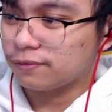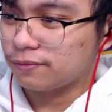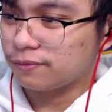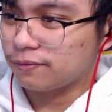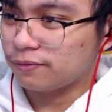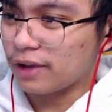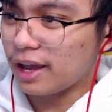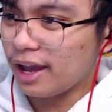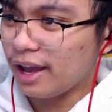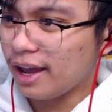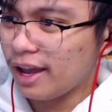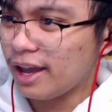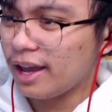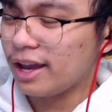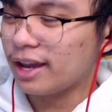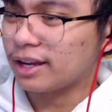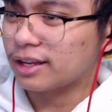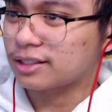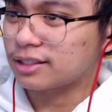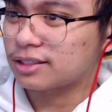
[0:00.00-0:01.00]

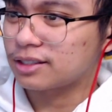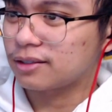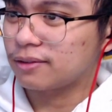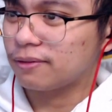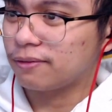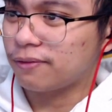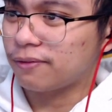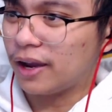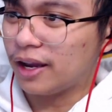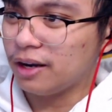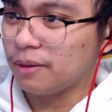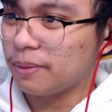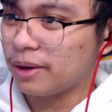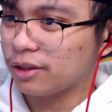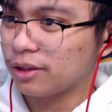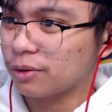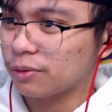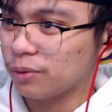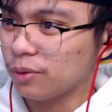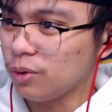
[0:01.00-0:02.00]
Facts. Fighting by
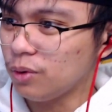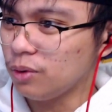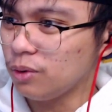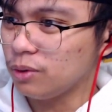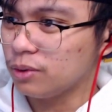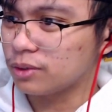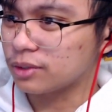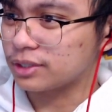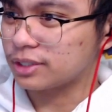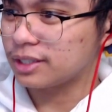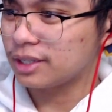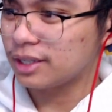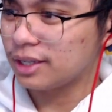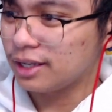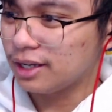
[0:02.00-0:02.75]
the rules.